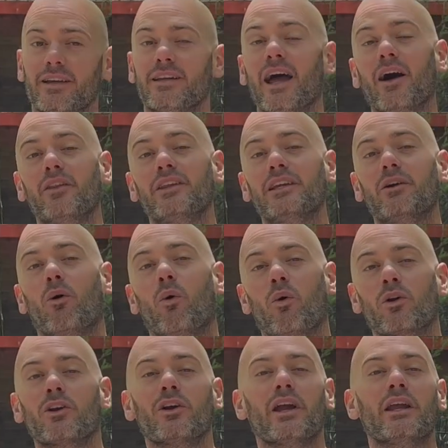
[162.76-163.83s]
Now, the
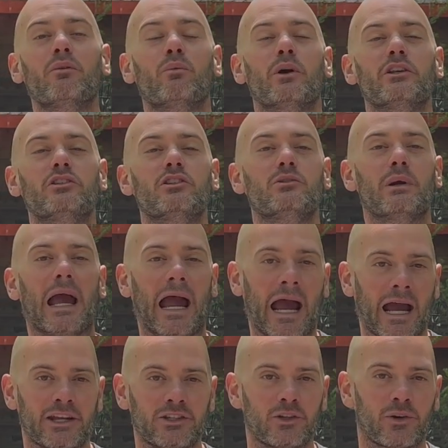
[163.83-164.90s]
order in which you
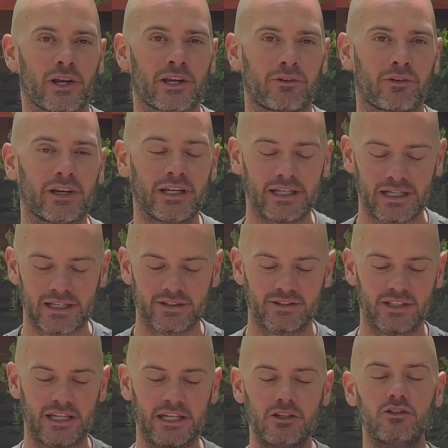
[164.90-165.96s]
add your
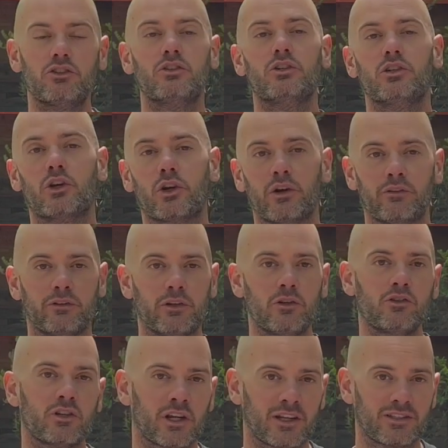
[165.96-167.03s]
ingredients into your
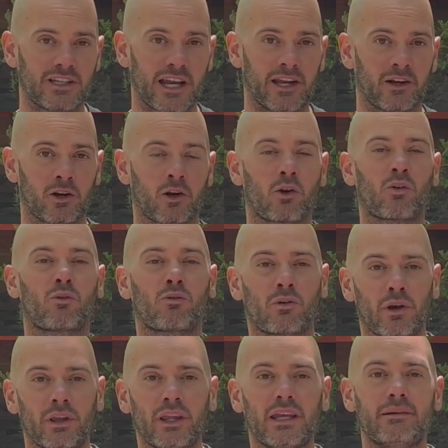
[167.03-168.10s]
infusion container really